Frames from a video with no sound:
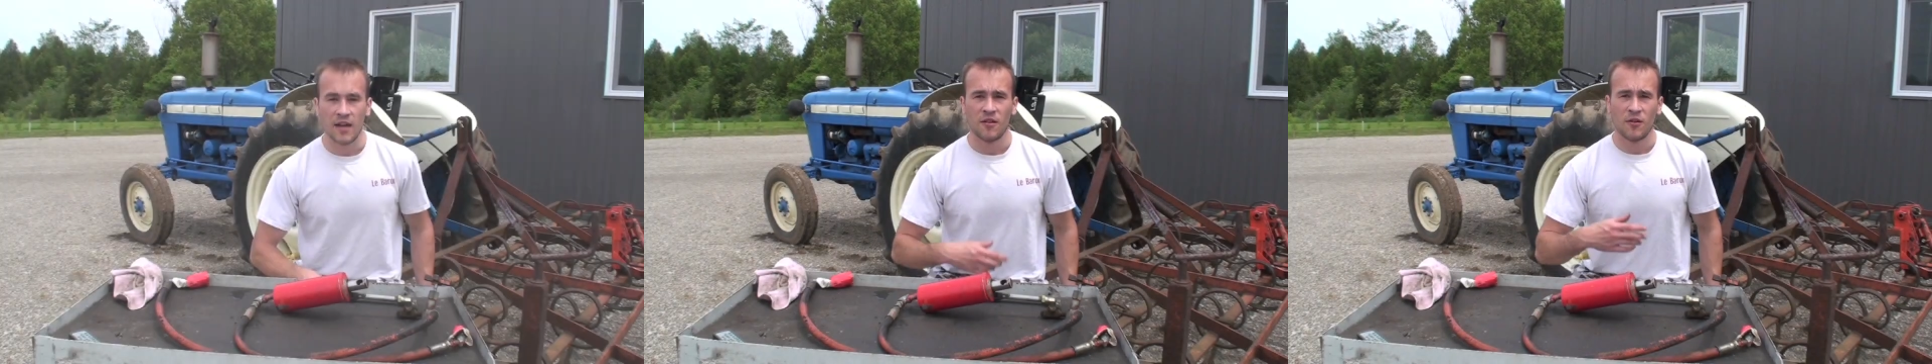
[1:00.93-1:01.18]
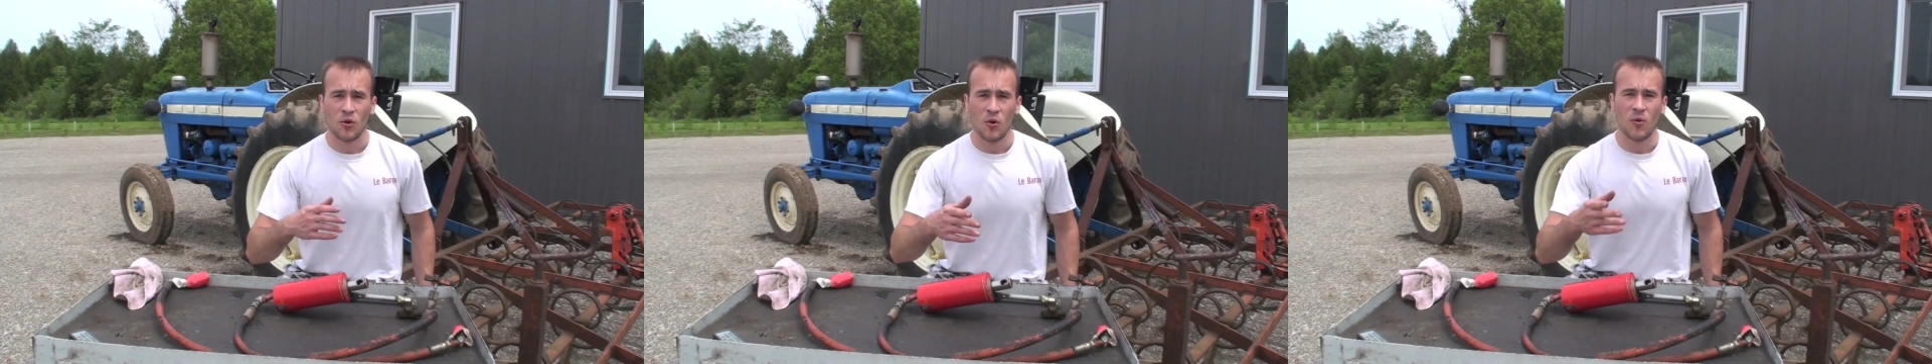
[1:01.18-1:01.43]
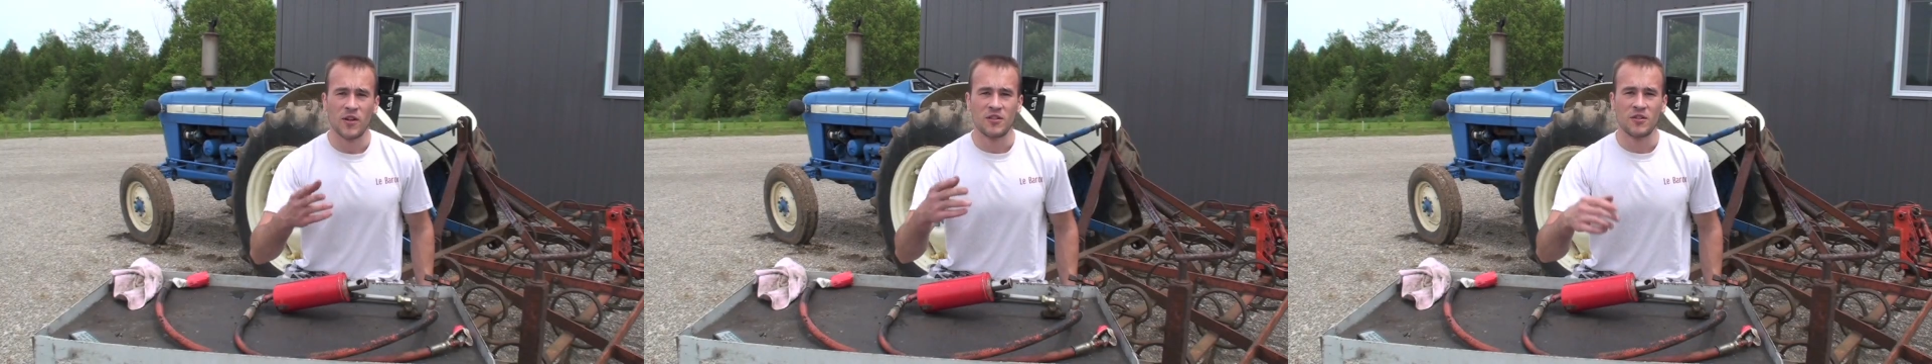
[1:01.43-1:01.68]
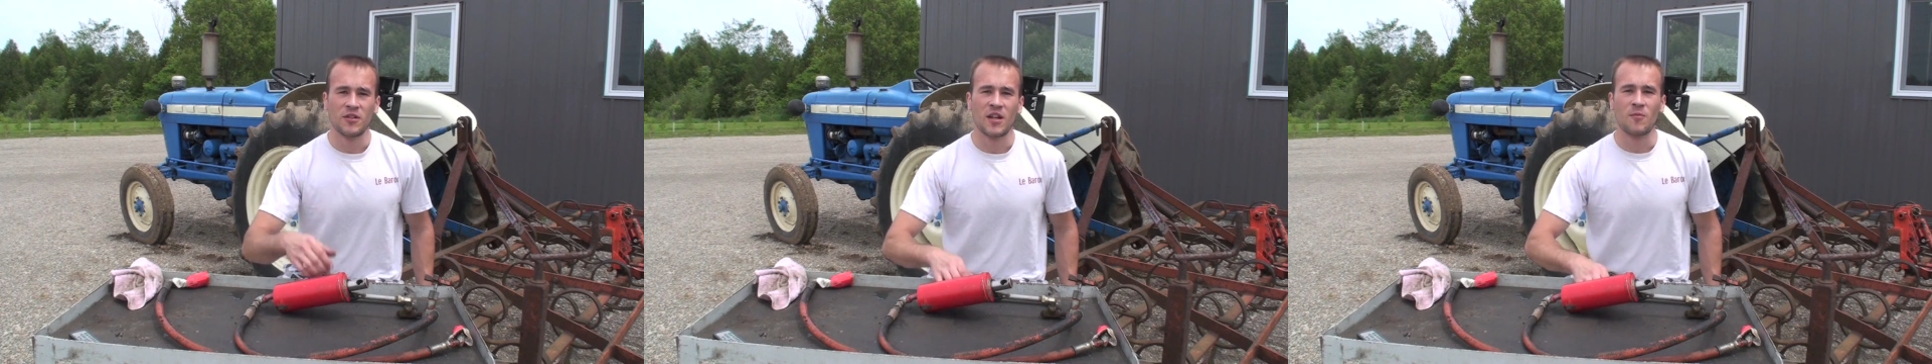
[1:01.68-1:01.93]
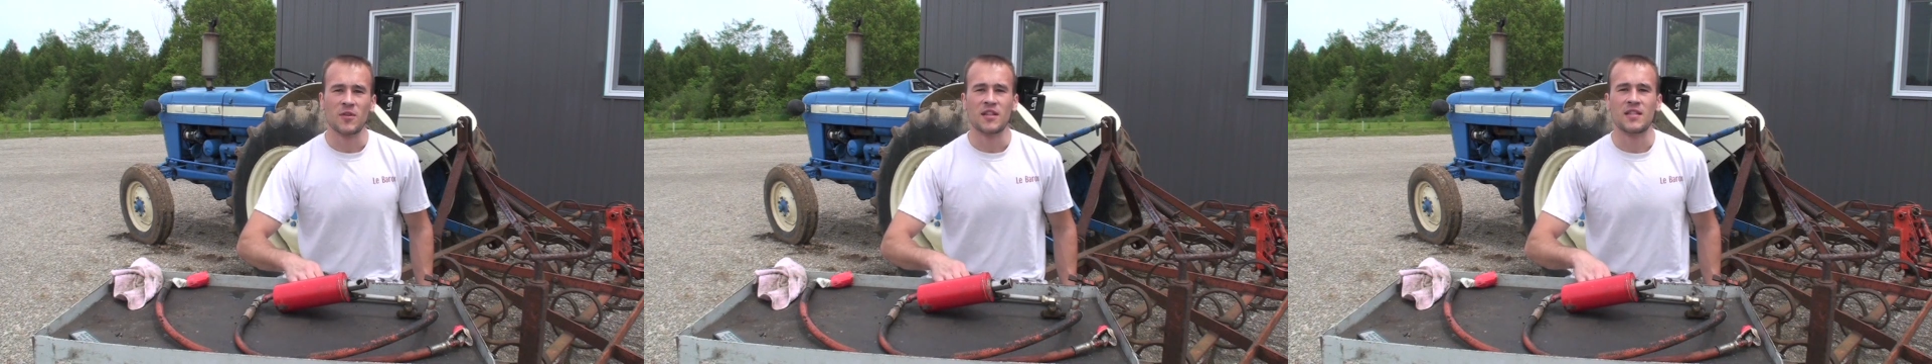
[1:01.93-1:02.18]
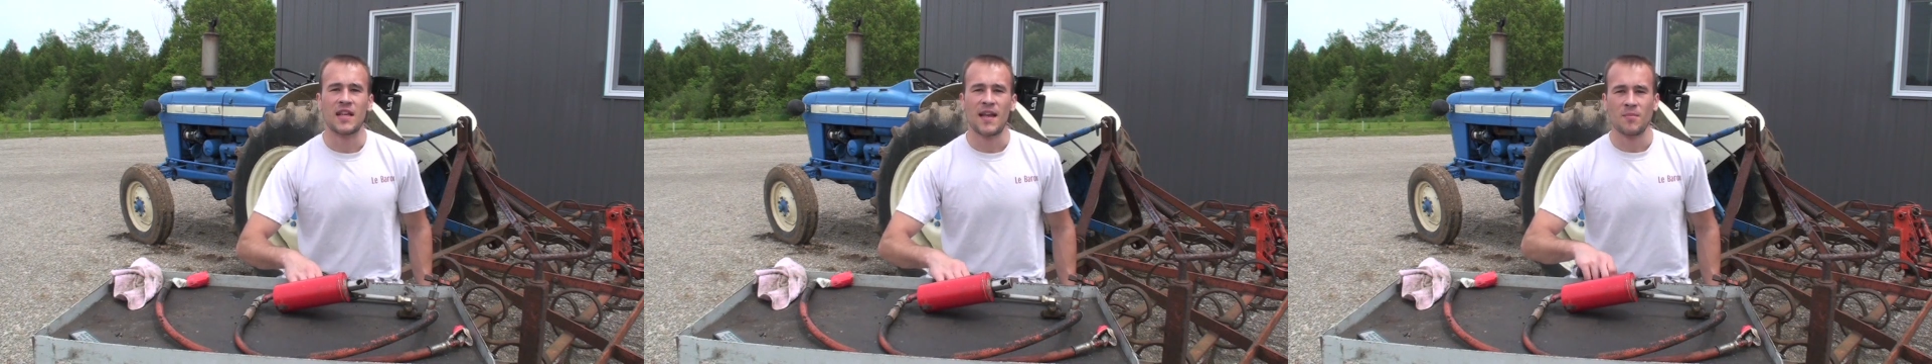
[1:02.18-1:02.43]
Now, once you're done with
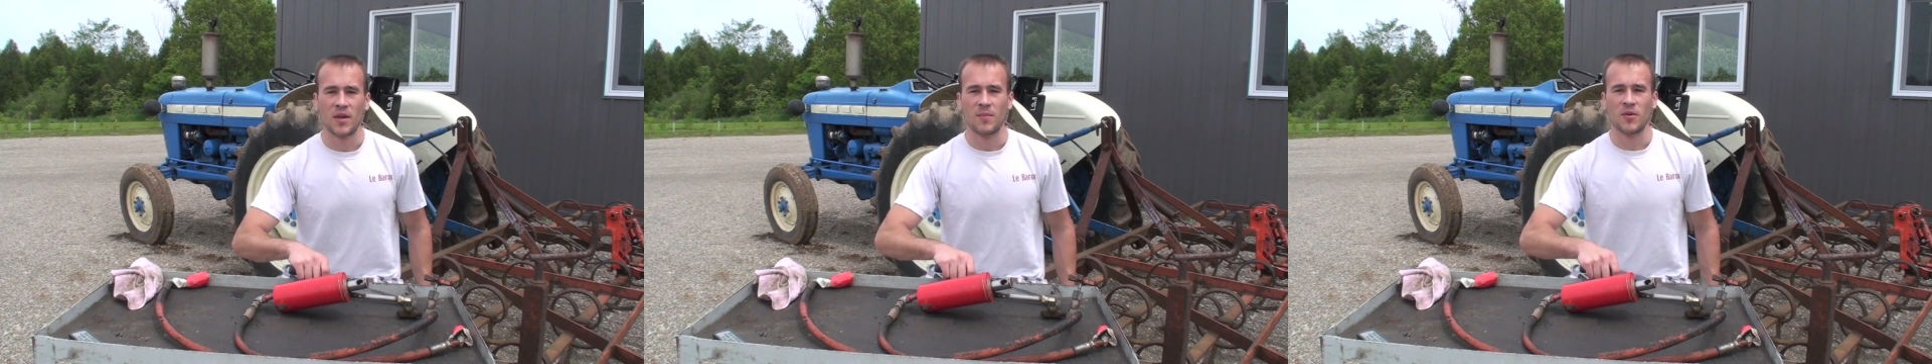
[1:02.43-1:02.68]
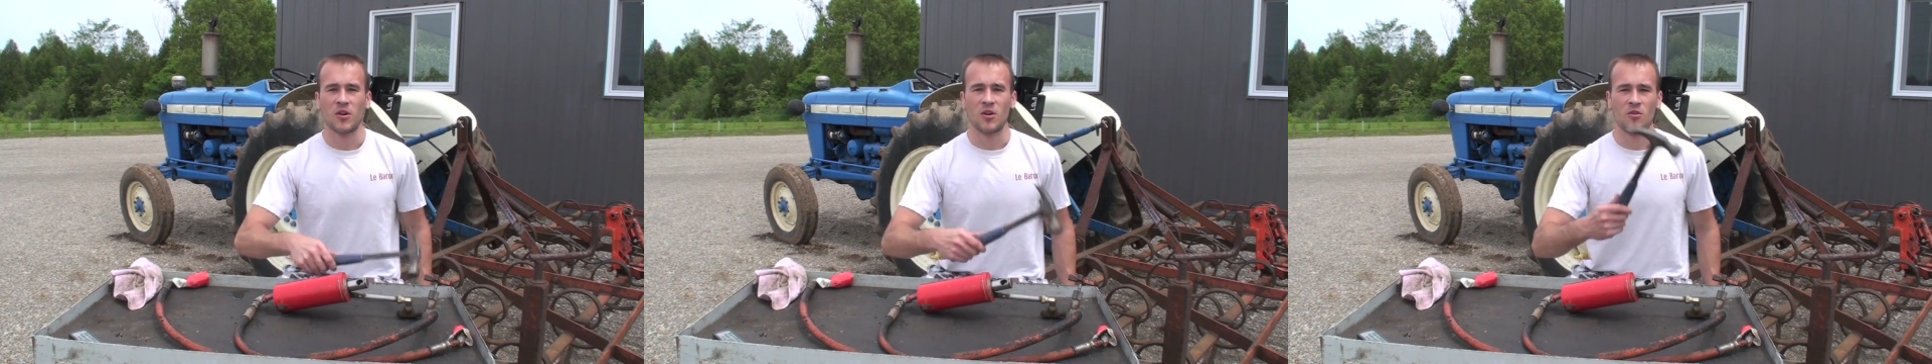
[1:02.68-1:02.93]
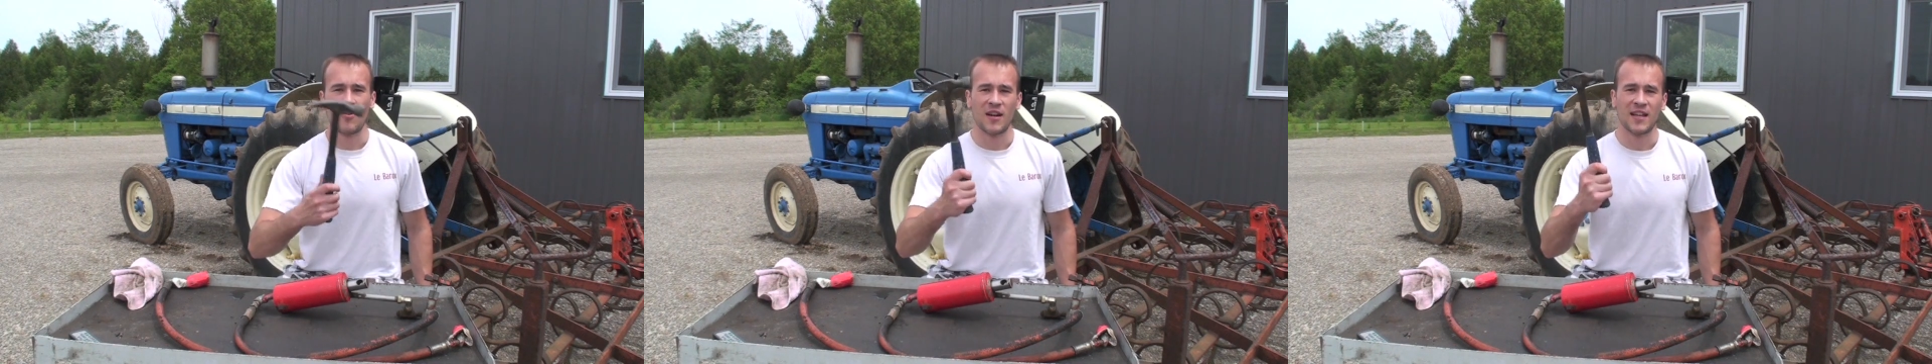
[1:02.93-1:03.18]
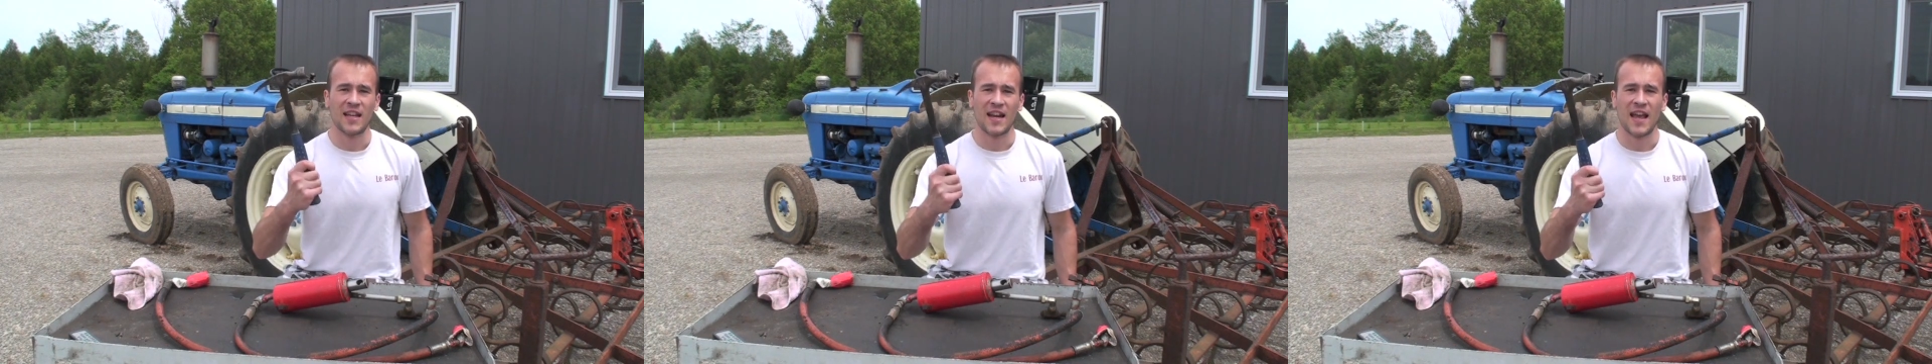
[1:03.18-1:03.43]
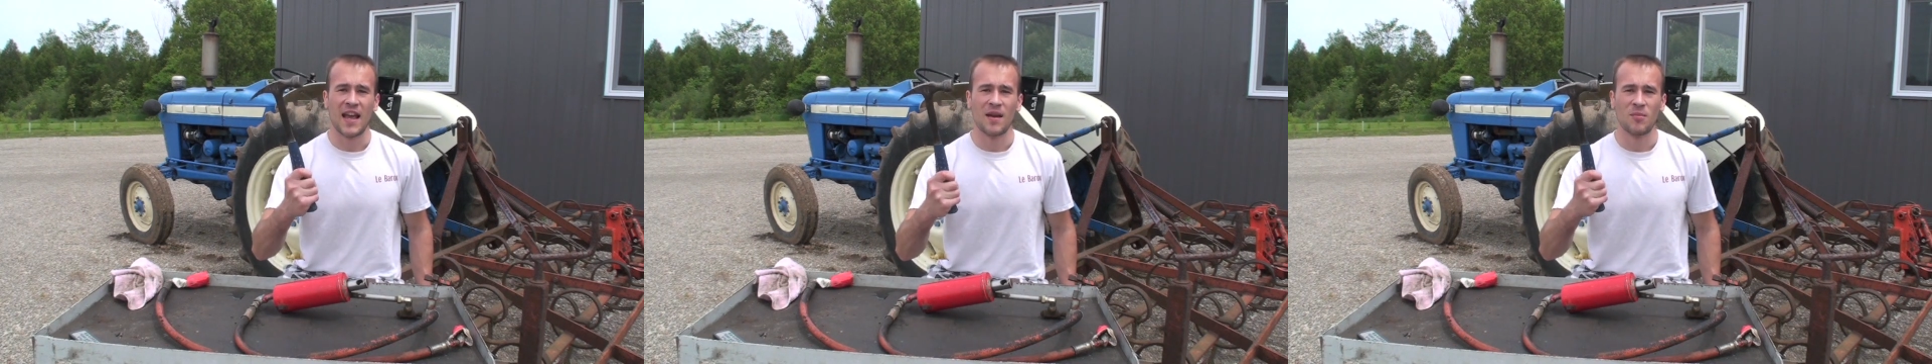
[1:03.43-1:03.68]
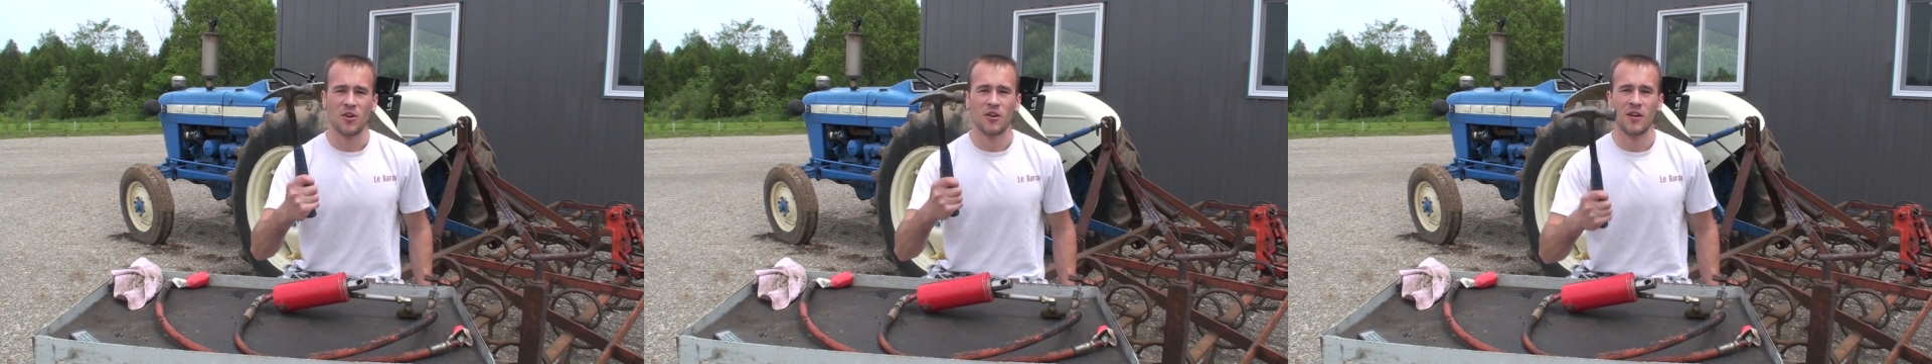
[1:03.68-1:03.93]
the sandpaper, you're gonna wanna get a
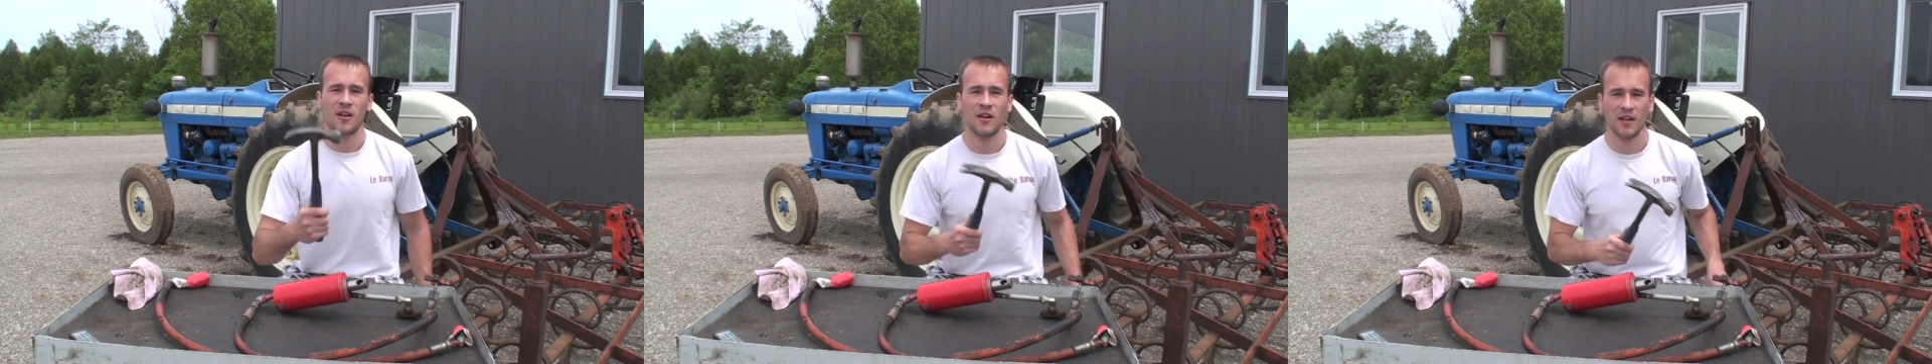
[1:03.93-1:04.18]
hammer